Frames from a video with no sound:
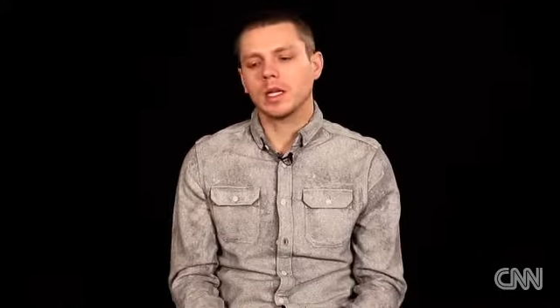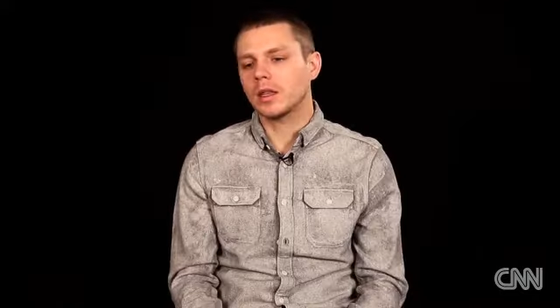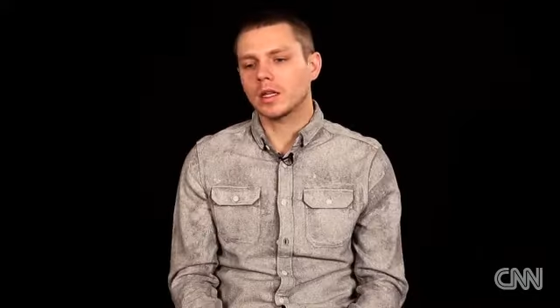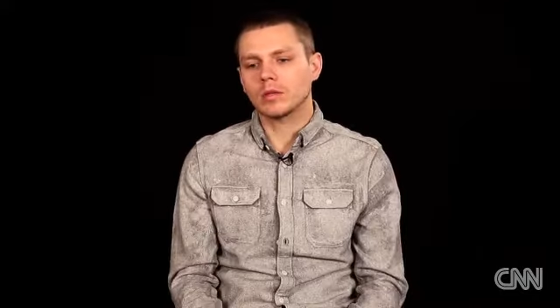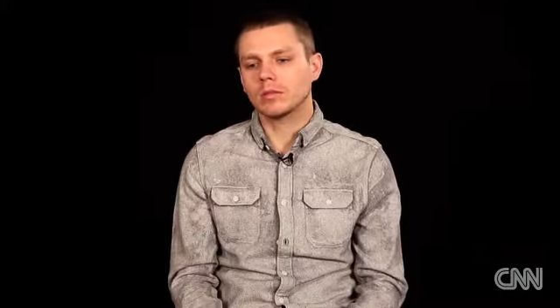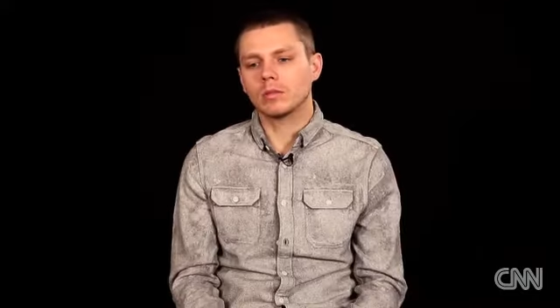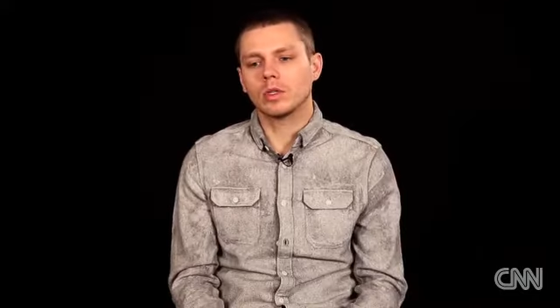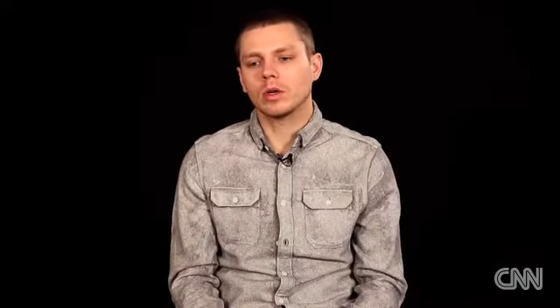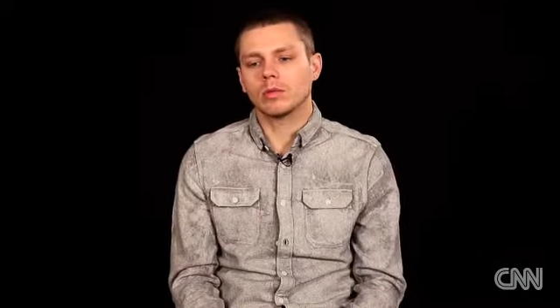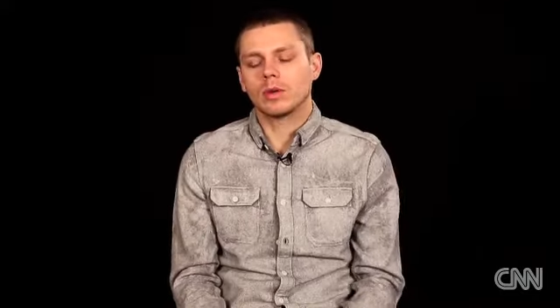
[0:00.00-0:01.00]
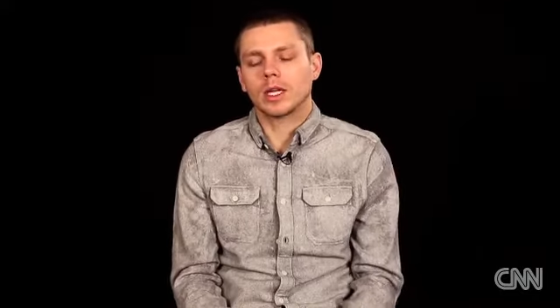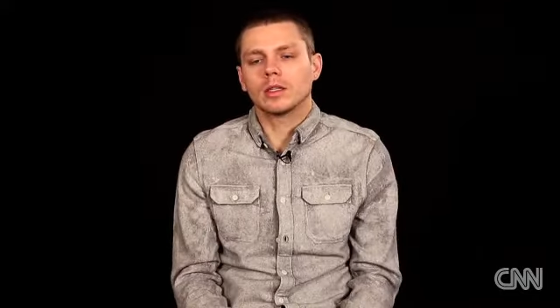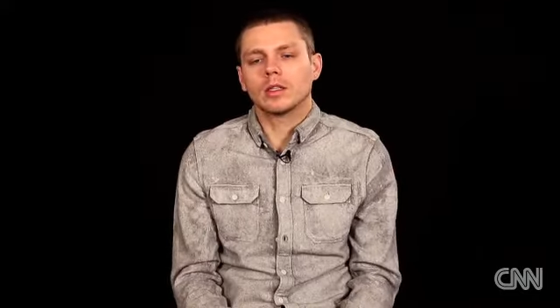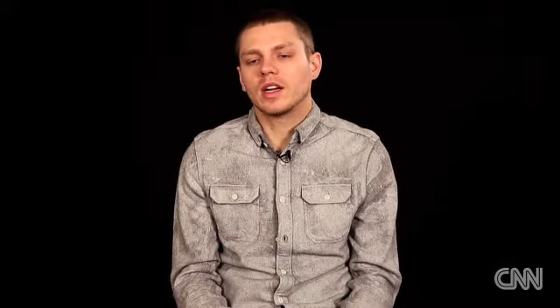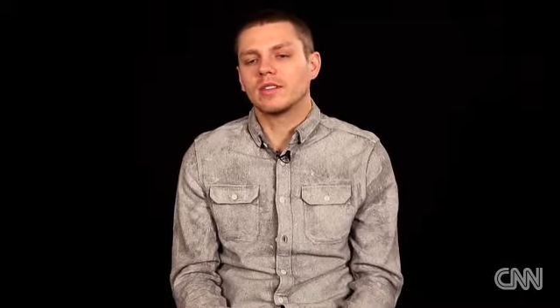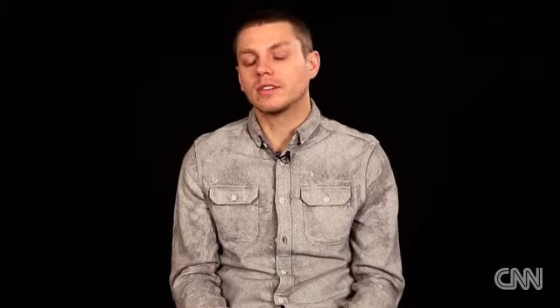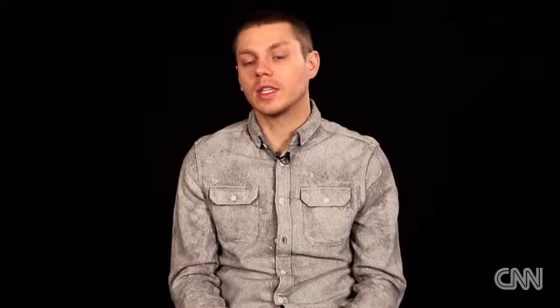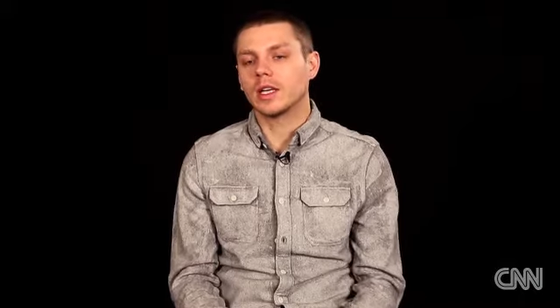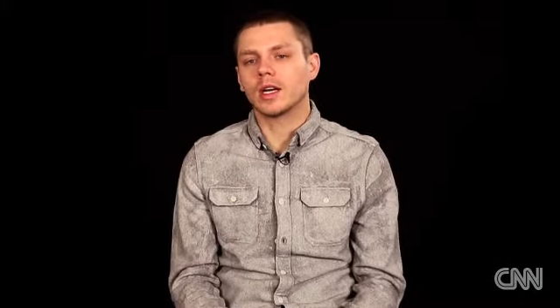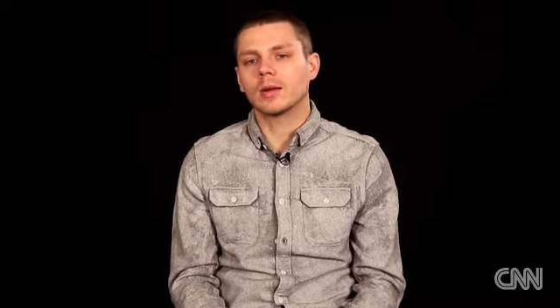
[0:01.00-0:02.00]
I think, regular
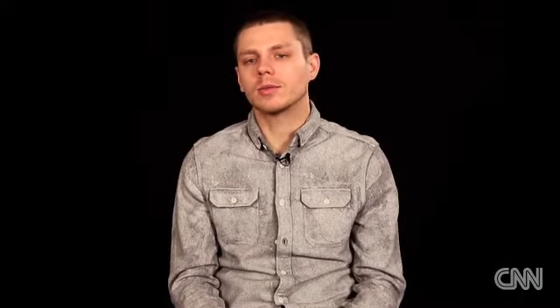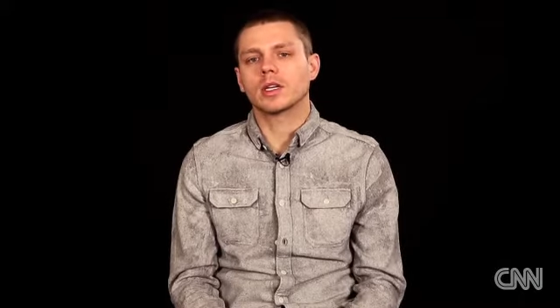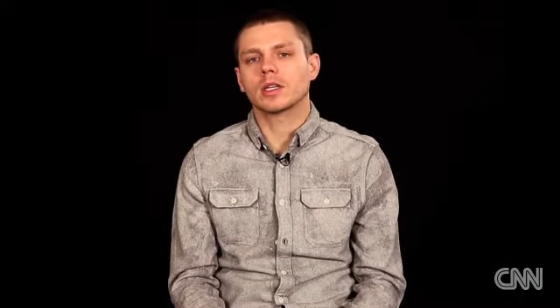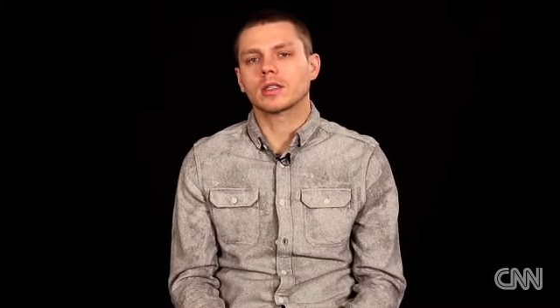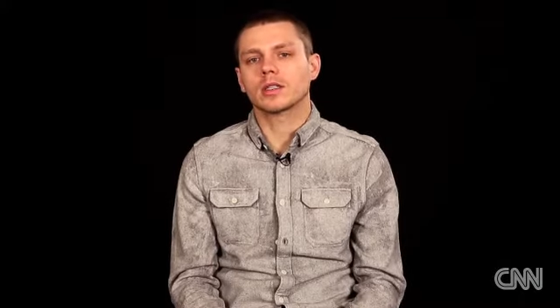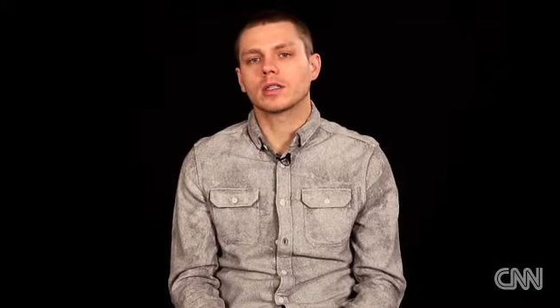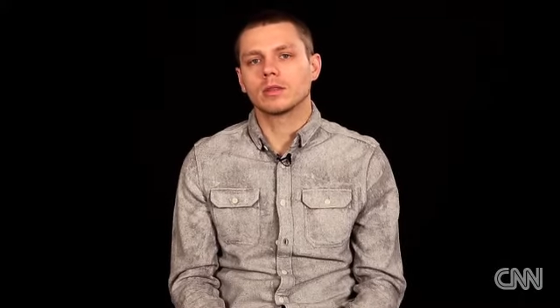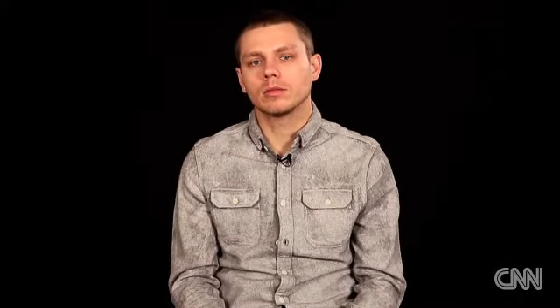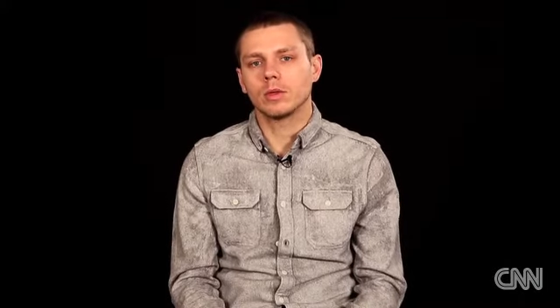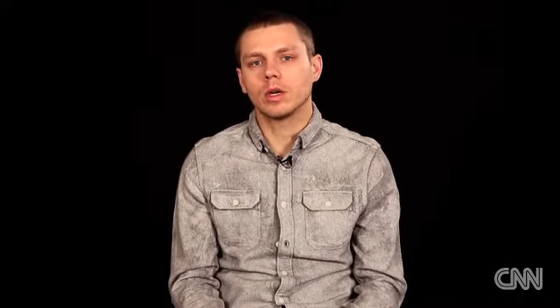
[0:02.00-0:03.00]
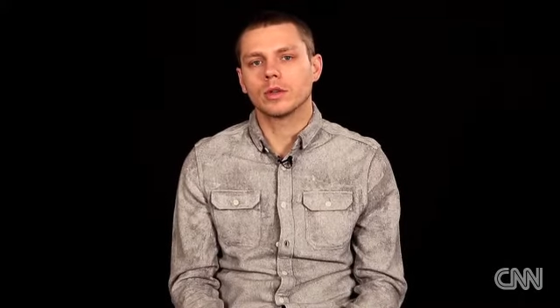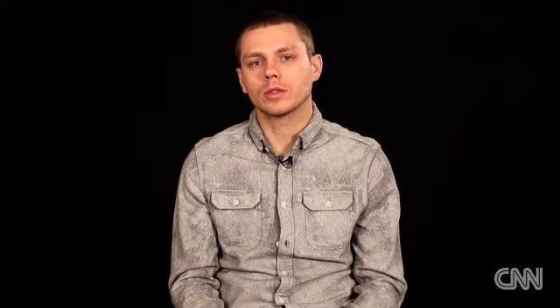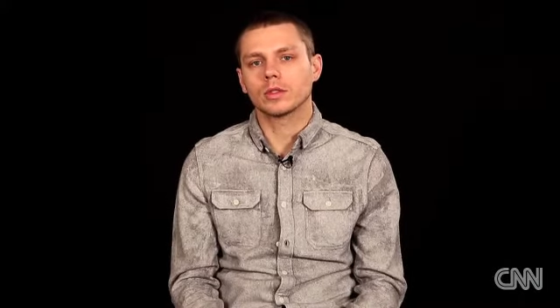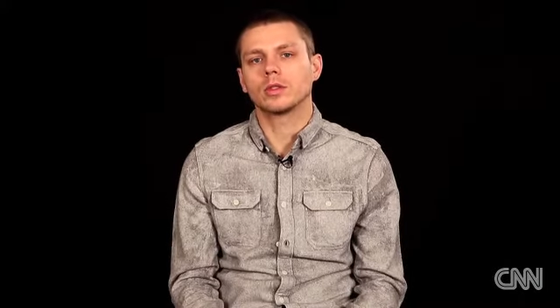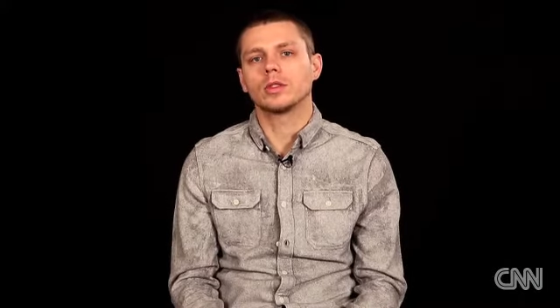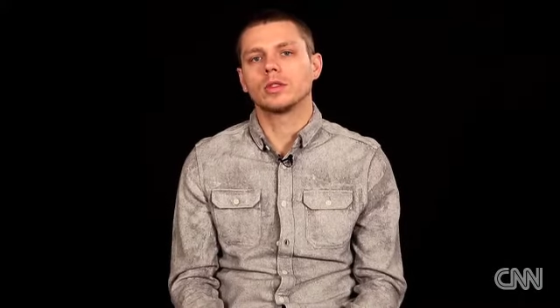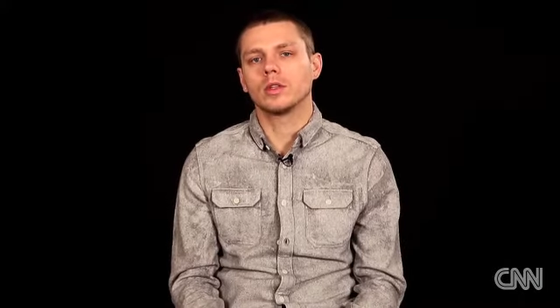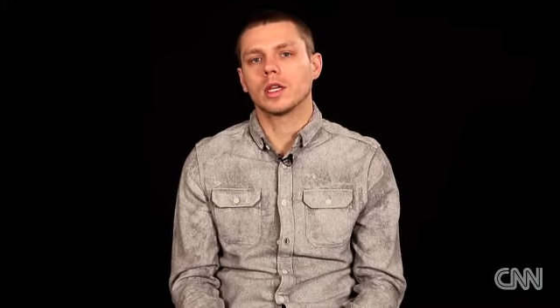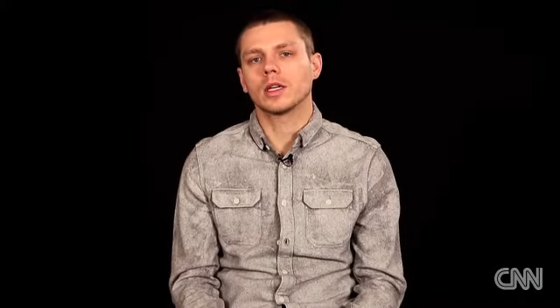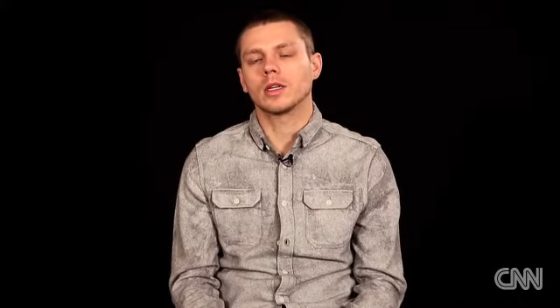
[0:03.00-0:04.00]
everyday objects also could do that.